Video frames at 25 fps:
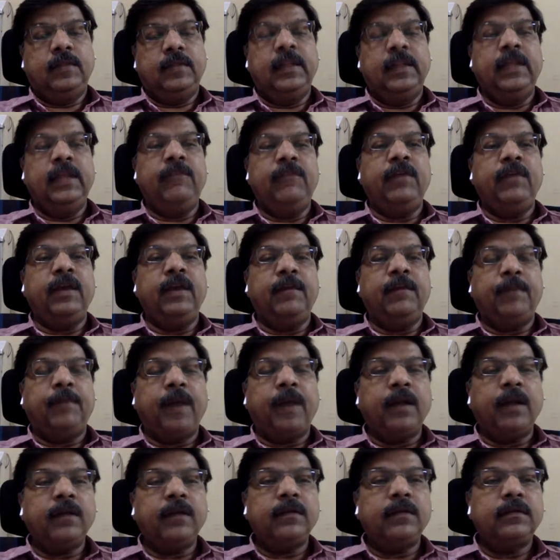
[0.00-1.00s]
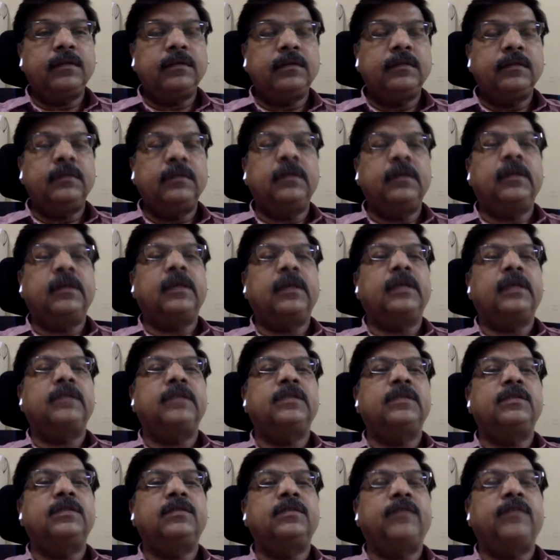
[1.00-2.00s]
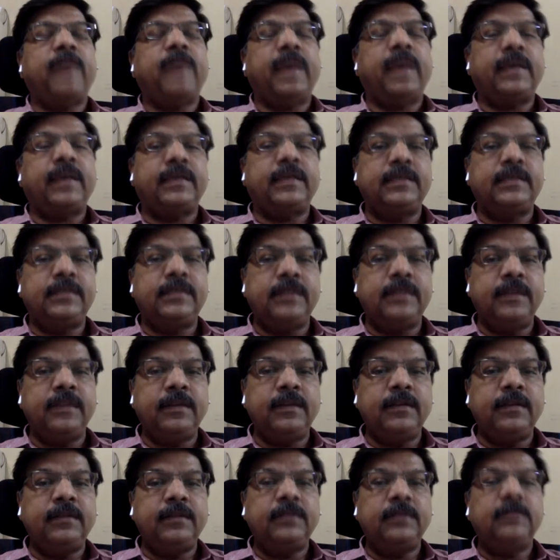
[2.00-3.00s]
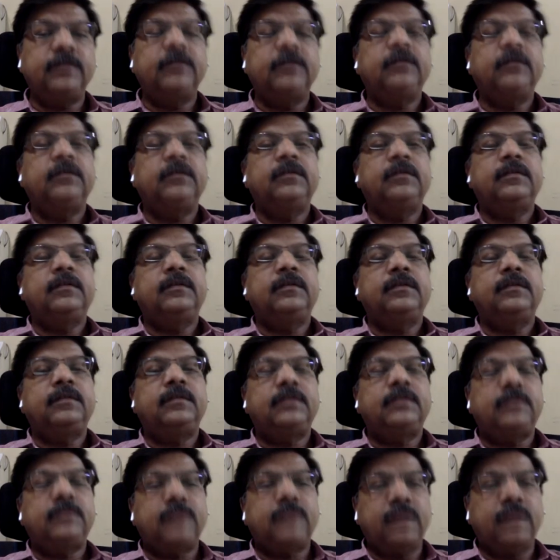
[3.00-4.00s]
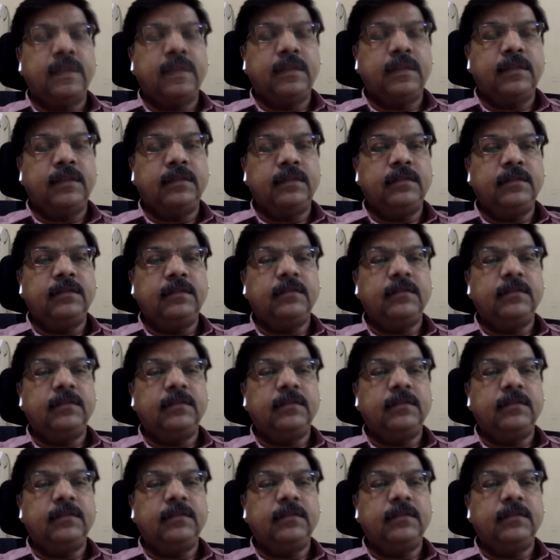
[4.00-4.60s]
Leaving apart the cases of accident, sudden